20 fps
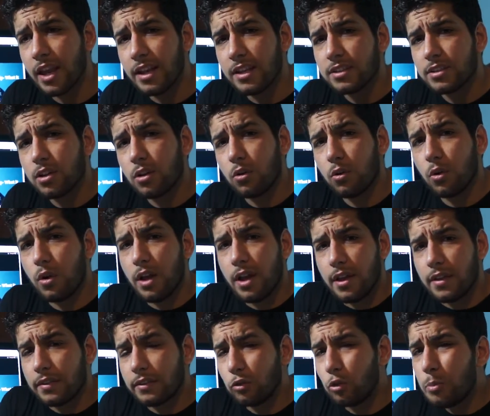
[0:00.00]
So
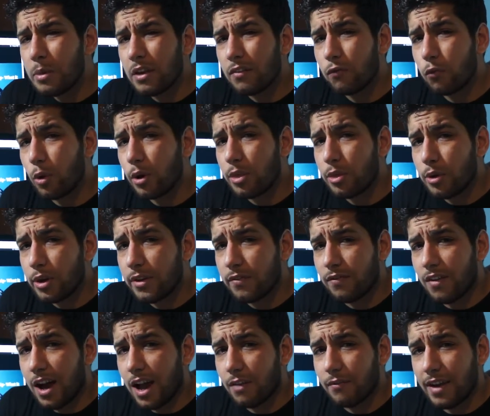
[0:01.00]
the Lumia
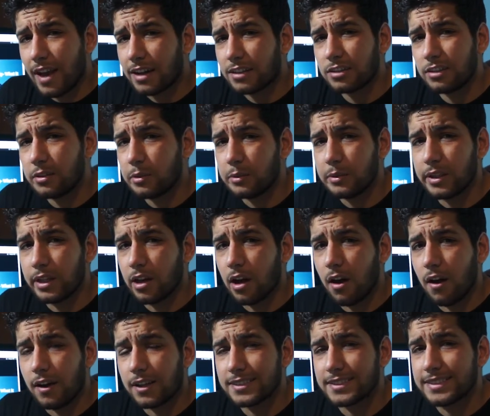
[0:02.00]
435 actually only
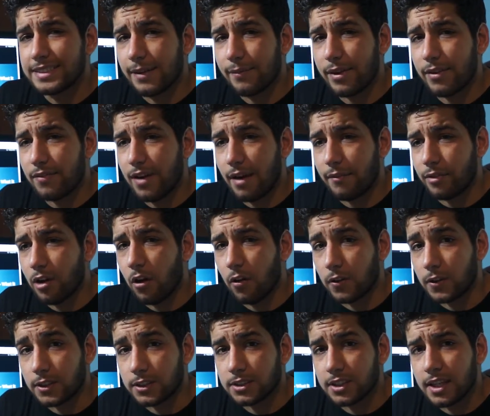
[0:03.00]
costs
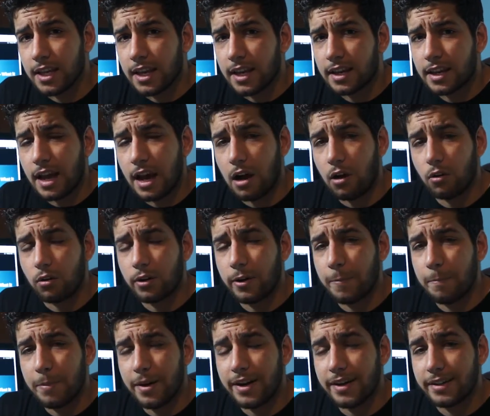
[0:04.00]
$75. Now,
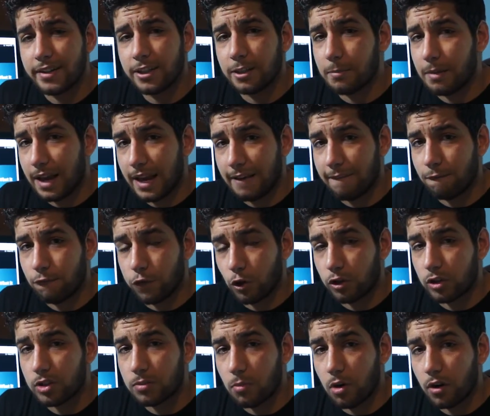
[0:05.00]
compared to my
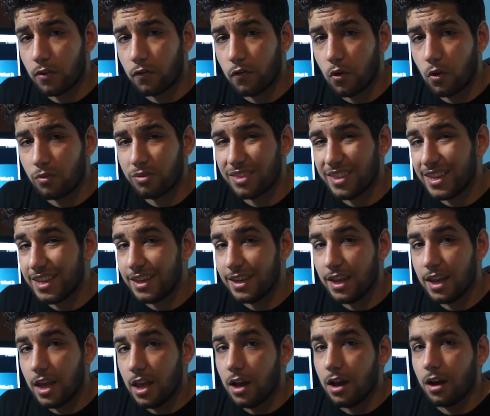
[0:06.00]
first smartphone,
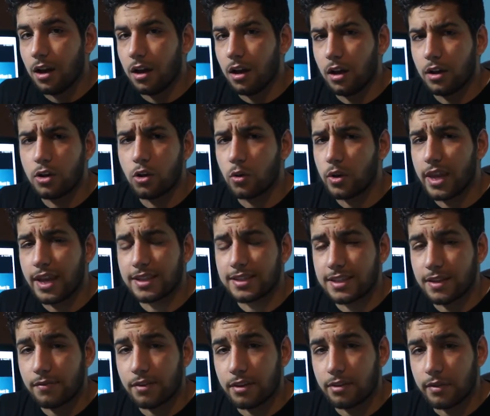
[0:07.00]
the Nokia
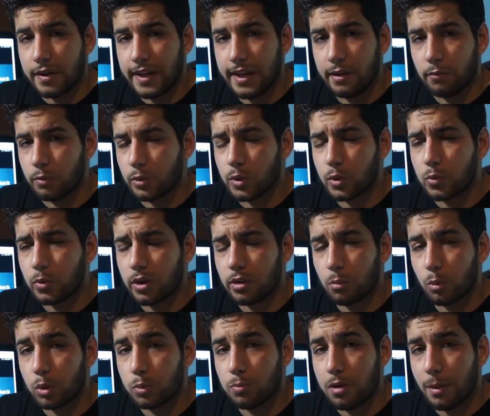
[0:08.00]
N73, which was one of
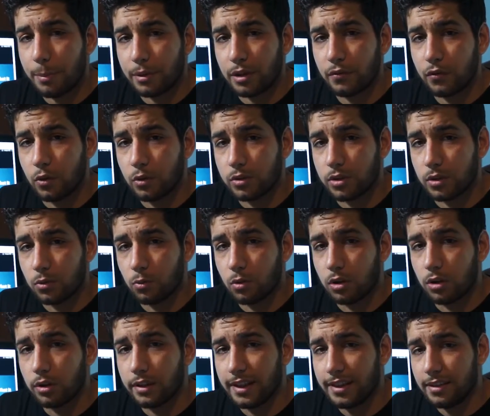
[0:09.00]
the most popular phones in the
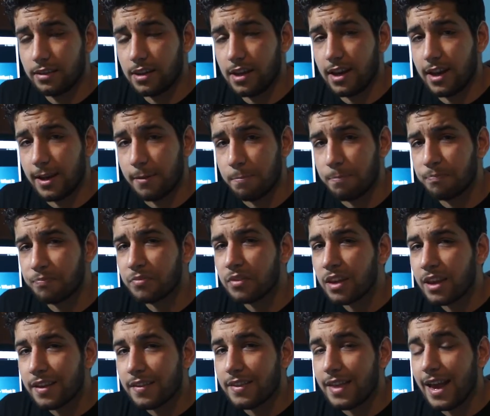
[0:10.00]
world at the time,
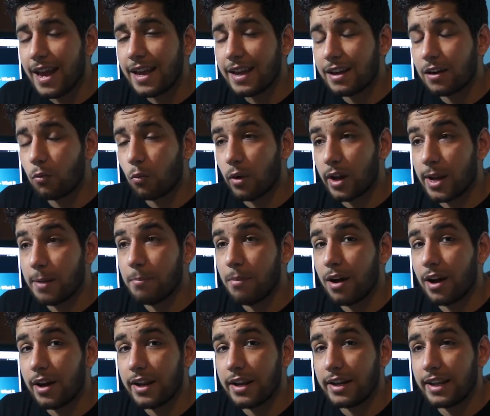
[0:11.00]
that, when I
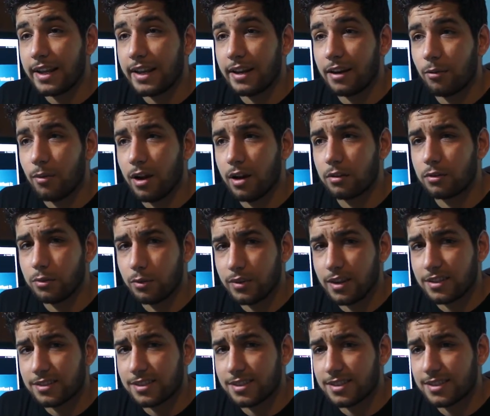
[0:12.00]
bought it in around
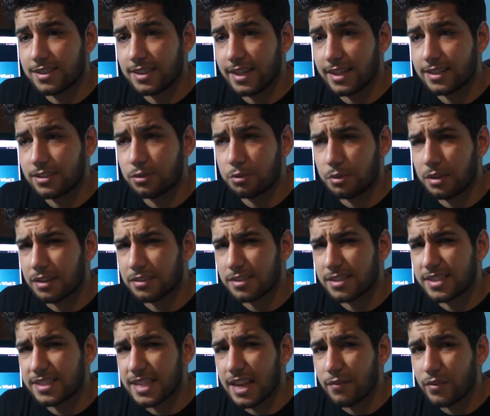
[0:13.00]
2006,
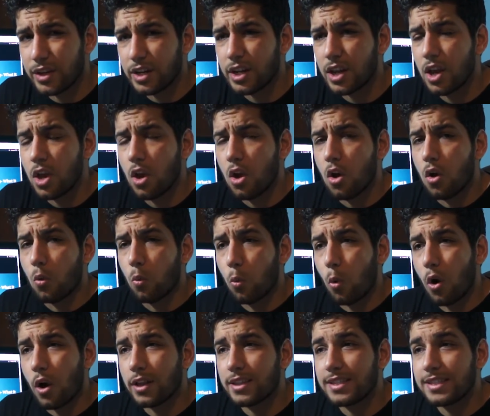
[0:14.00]
2007,
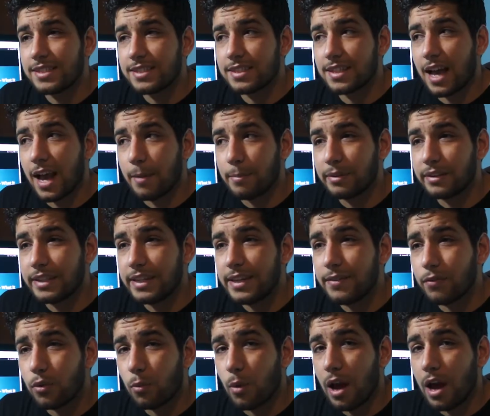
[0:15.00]
was, I
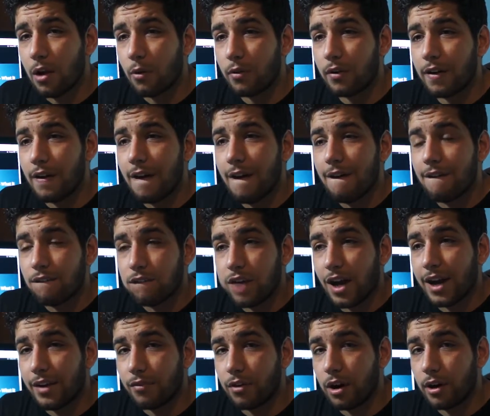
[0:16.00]
believe, around
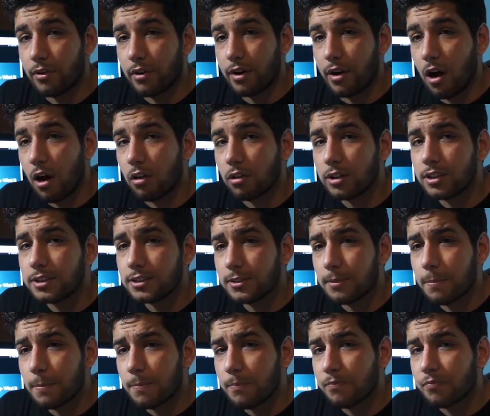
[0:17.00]
$500.
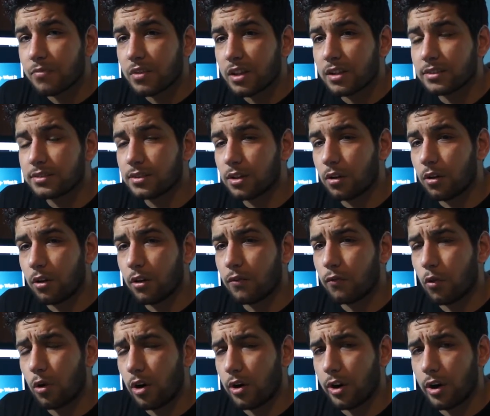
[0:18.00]
So, or
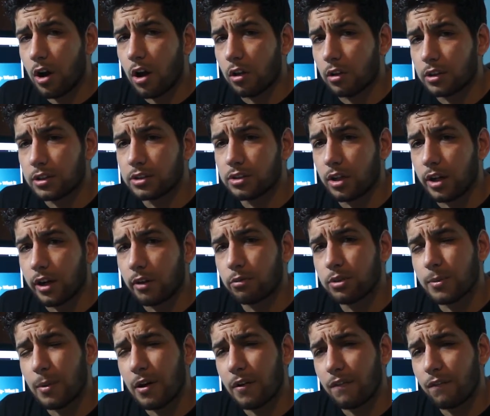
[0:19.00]
$400, sorry, it
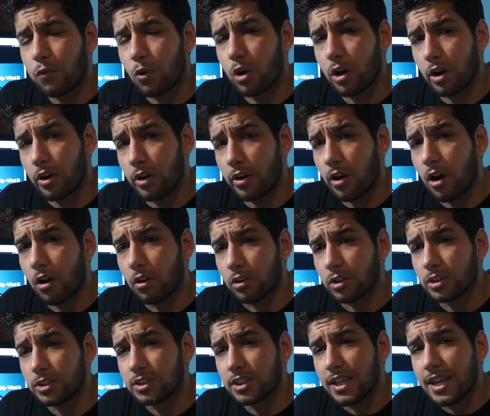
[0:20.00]
was about
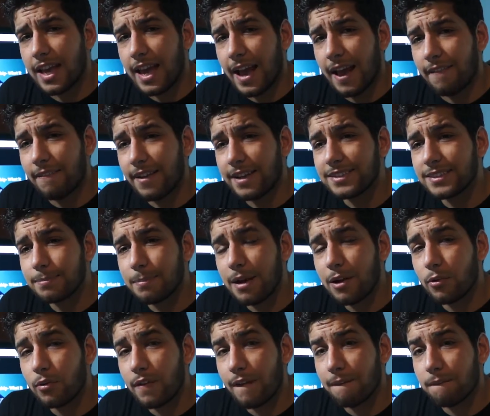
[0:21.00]
$400. And that's
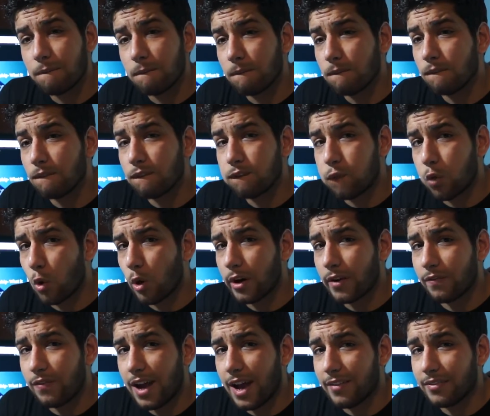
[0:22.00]
about 4
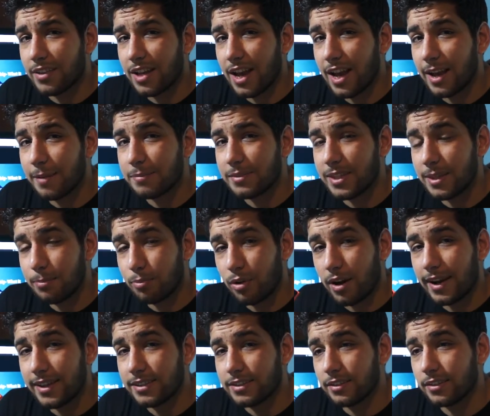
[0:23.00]
to 5 times the
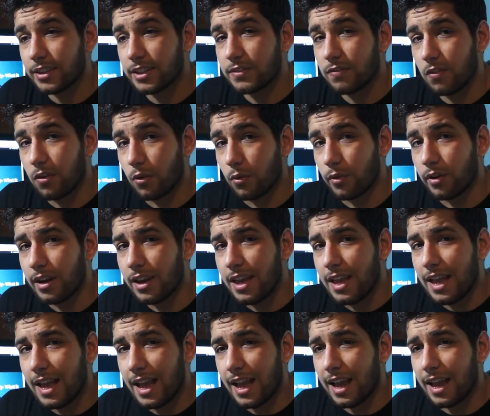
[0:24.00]
price of this phone.
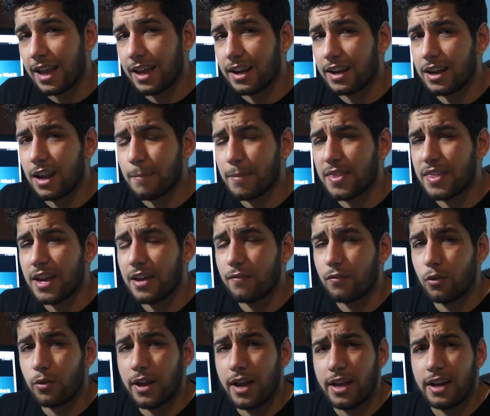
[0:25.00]
And I mean, that
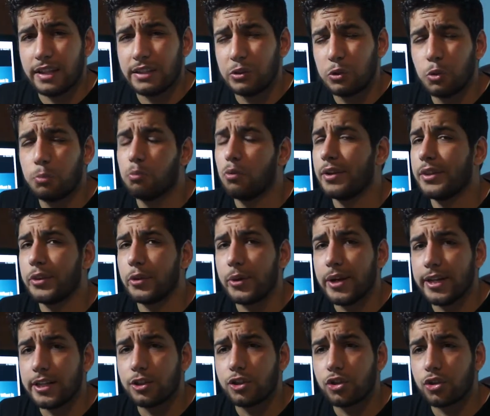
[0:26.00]
phone had a
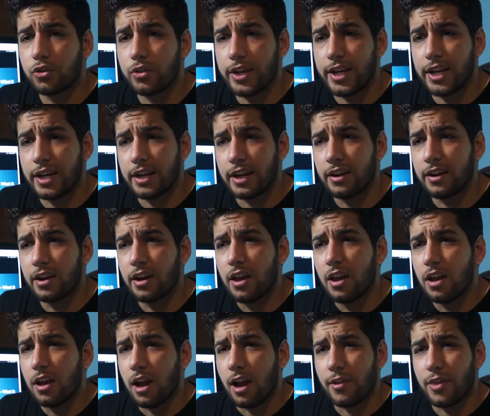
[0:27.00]
2.3-inch screen and
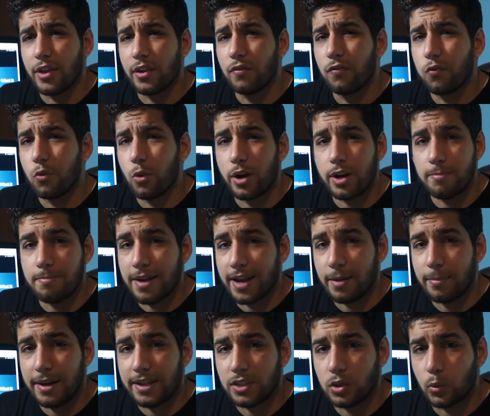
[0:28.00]
I think 40
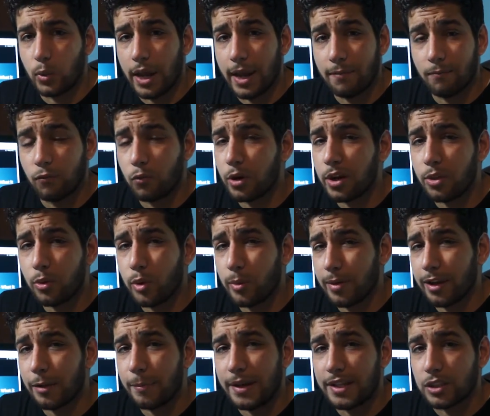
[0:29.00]
megabytes of RAM, 43
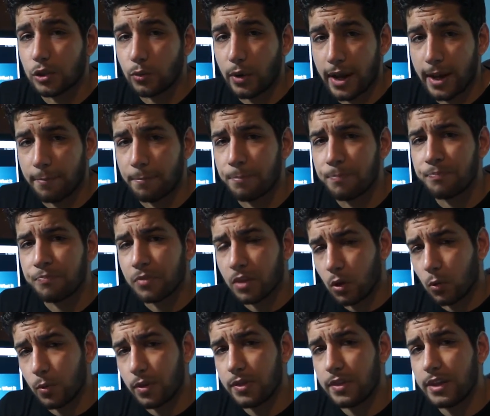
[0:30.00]
megabytes of RAM. With